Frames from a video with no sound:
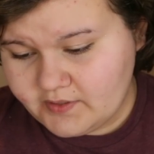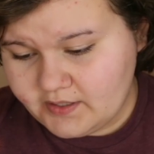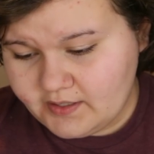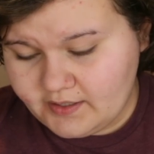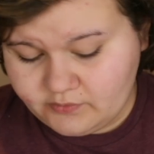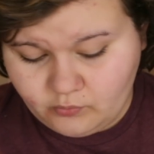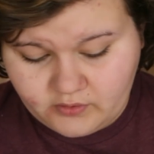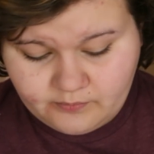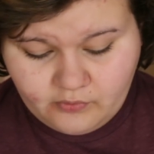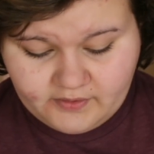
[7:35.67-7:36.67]
It has
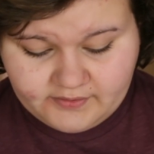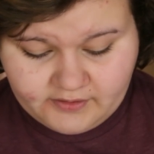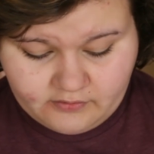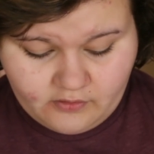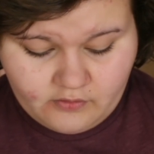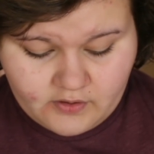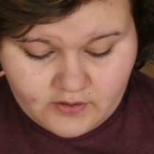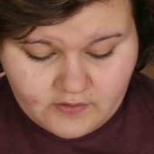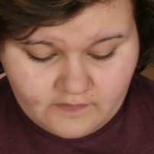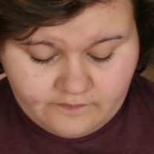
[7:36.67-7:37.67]
1.0
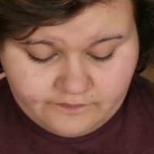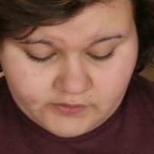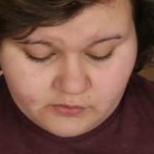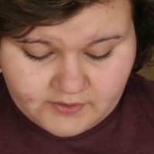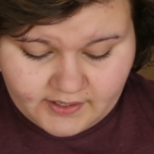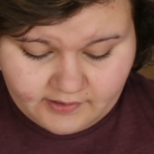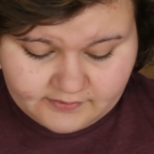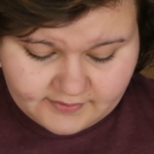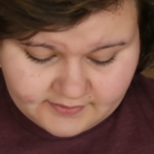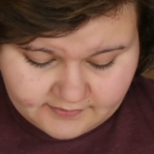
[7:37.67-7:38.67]
fluid
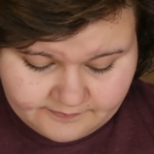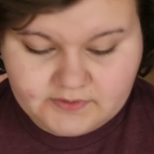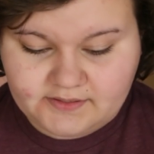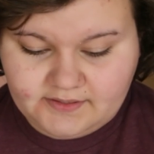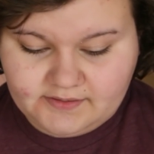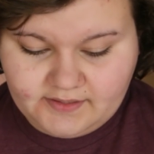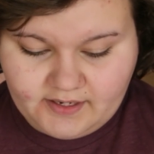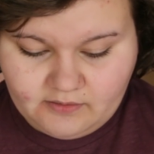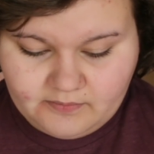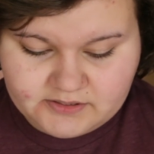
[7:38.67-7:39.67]
ounces. I'm just gonna see
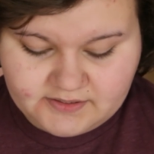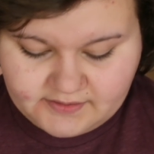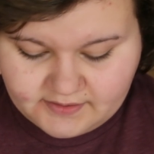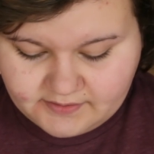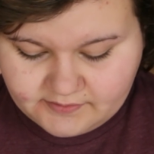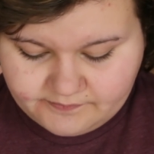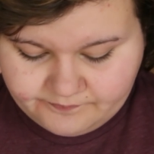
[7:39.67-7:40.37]
how much this is.